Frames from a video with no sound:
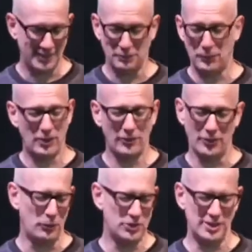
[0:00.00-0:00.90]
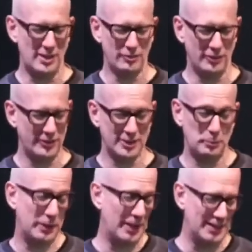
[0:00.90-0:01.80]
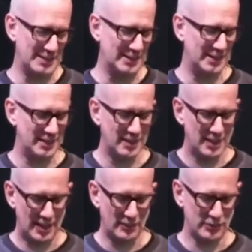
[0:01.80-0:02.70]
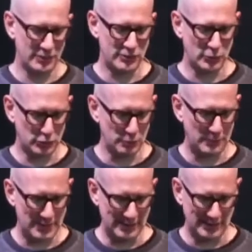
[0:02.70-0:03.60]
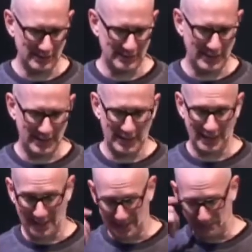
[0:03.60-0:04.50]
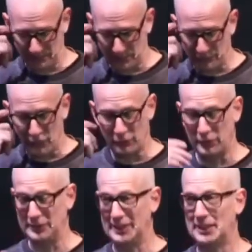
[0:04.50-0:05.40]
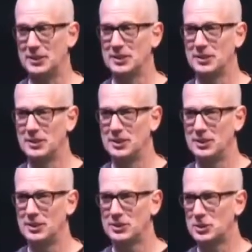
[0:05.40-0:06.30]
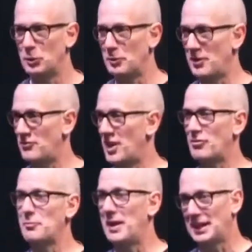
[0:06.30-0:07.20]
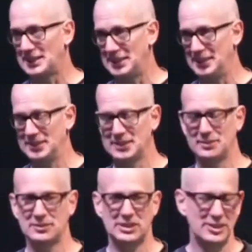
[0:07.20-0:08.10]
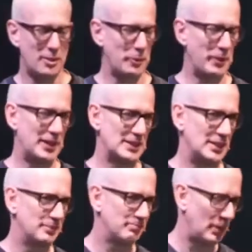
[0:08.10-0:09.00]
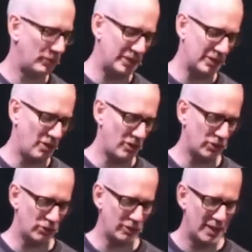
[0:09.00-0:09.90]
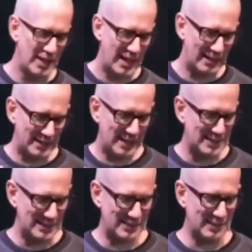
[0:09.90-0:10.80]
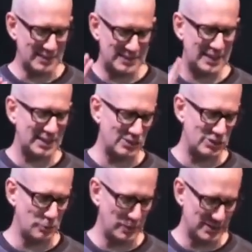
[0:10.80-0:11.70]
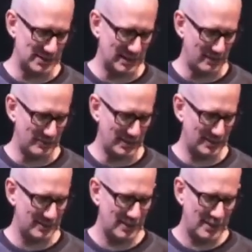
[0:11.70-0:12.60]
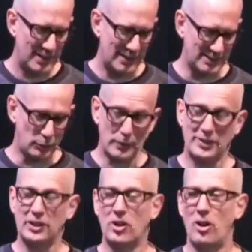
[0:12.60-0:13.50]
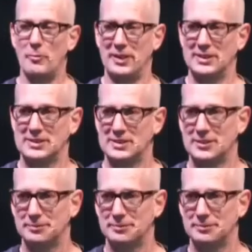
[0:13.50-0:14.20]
We all know we should never do this, but I did it. I was on social media the other day, and I followed a link to one of my favorite magazines. It's a climbing magazine. I read an article, and then I did the second stupidest thing I've done, is I read the comments.